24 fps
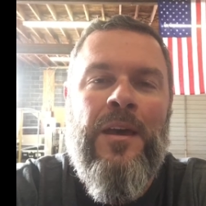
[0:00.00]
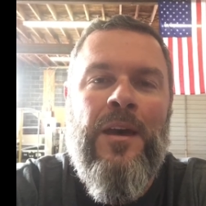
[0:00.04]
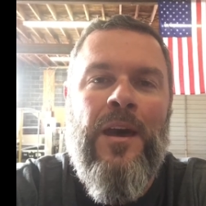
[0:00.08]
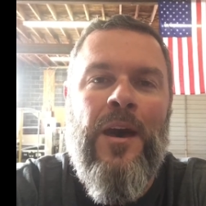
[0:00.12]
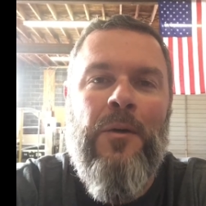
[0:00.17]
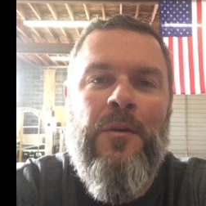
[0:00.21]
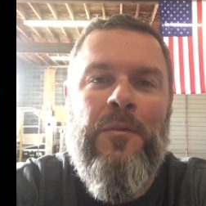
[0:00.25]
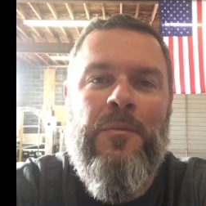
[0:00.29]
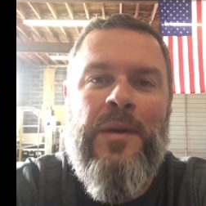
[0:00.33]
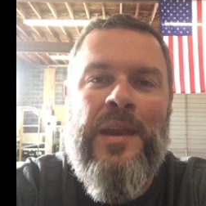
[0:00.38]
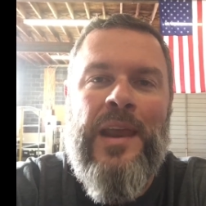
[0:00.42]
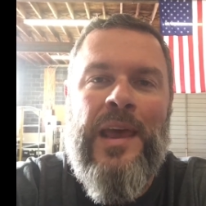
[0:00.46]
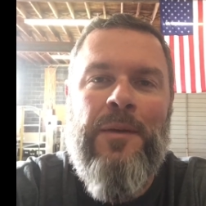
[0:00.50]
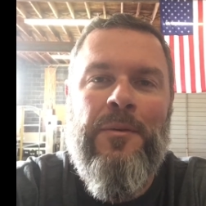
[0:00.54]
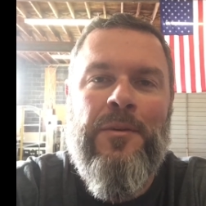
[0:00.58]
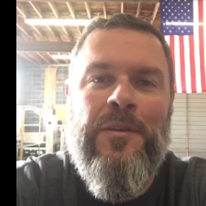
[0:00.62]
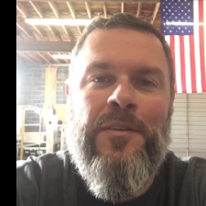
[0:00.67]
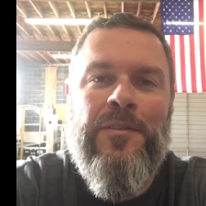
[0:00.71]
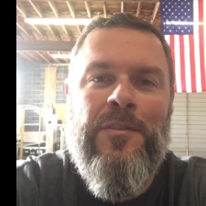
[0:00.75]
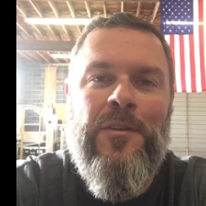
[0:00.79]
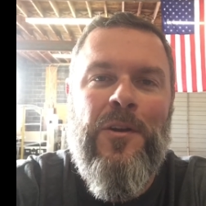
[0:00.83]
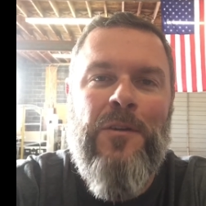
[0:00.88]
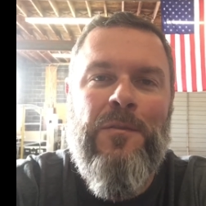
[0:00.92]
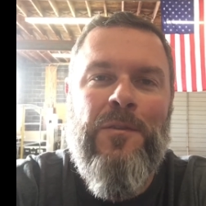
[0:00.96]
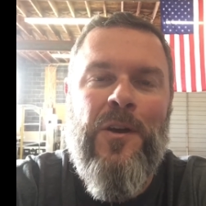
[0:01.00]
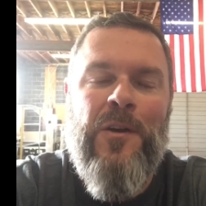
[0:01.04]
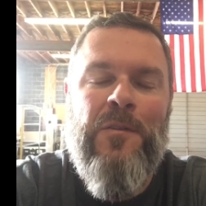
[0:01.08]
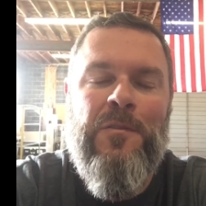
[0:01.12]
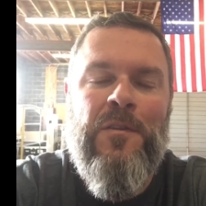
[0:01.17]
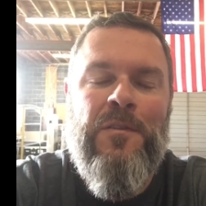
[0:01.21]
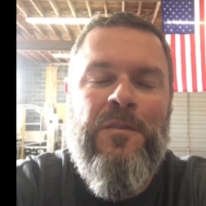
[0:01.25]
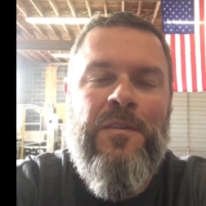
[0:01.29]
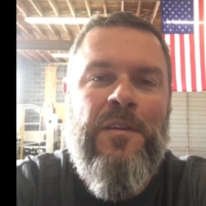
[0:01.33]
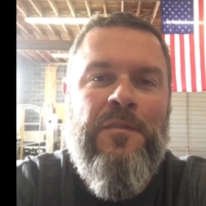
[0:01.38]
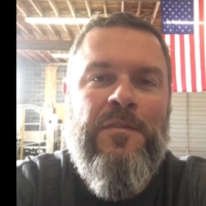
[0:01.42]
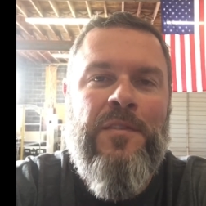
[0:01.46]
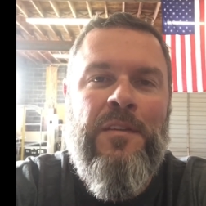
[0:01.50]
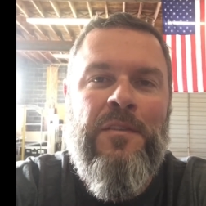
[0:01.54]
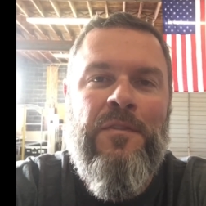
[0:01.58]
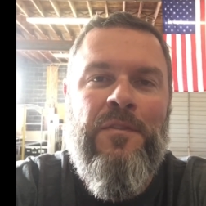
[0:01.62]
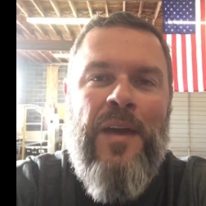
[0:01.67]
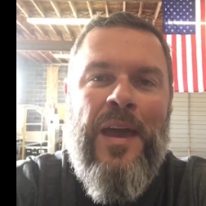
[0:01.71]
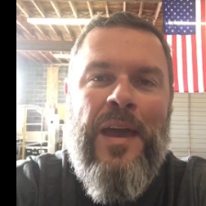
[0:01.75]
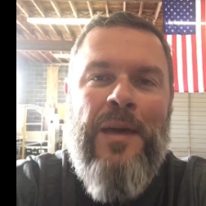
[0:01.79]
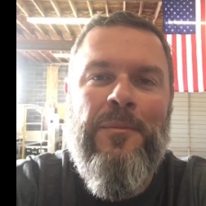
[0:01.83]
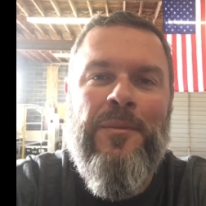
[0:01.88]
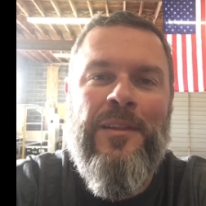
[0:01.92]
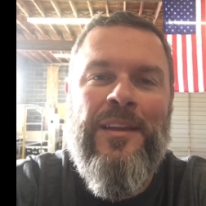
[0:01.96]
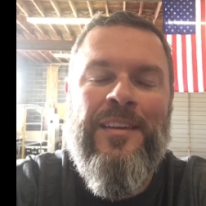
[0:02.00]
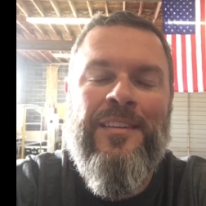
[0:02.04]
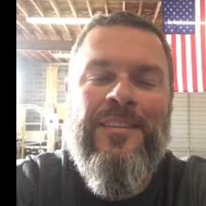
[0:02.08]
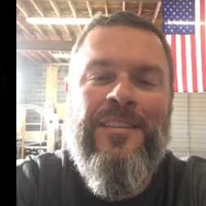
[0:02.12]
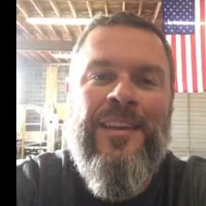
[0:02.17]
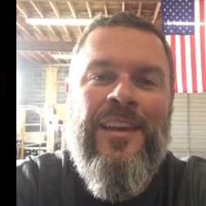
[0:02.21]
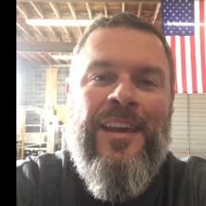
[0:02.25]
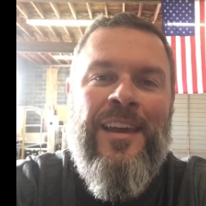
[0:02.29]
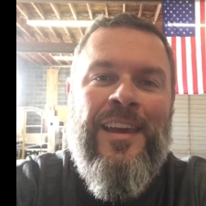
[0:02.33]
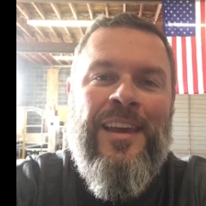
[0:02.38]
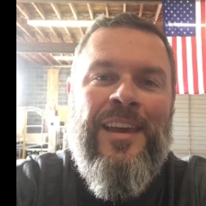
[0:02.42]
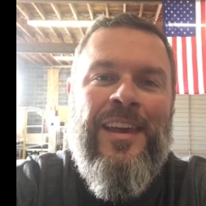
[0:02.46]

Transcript: Uh, we've been able to serve over 50 families